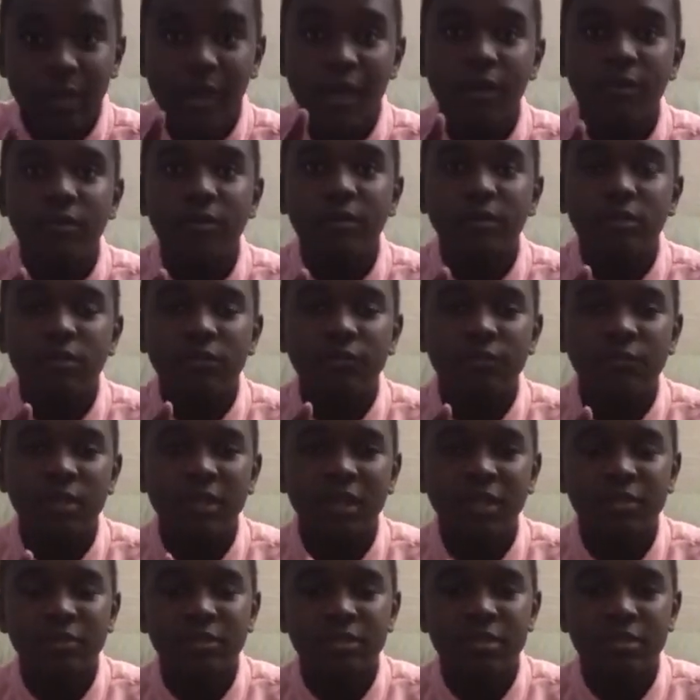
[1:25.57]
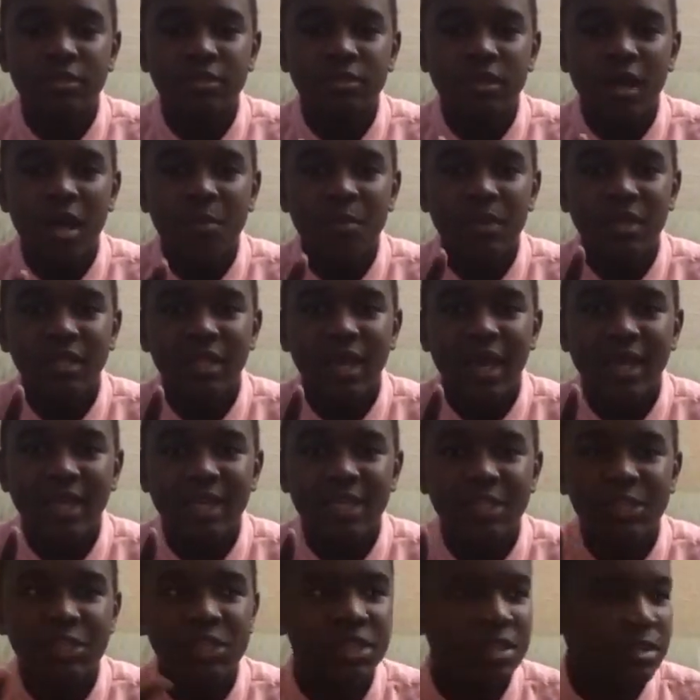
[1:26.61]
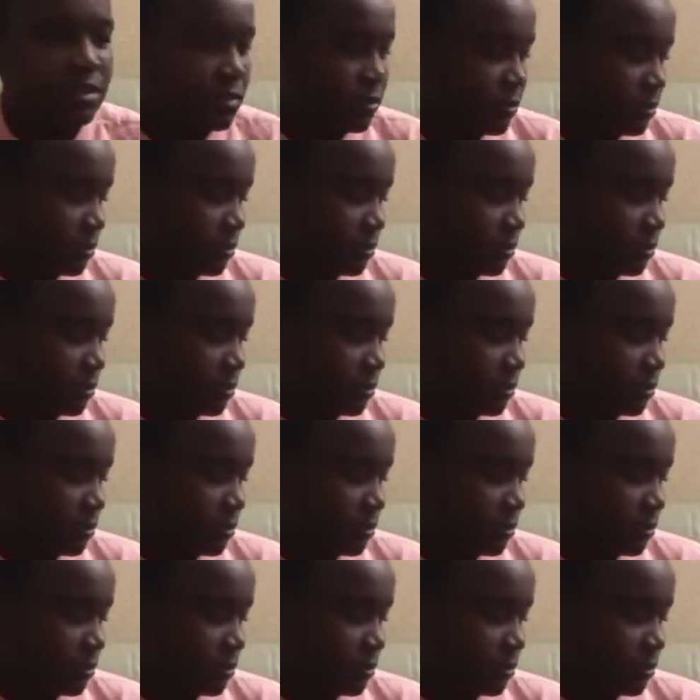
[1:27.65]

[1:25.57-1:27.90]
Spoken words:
yeah, don't forget to subscribe and like this show.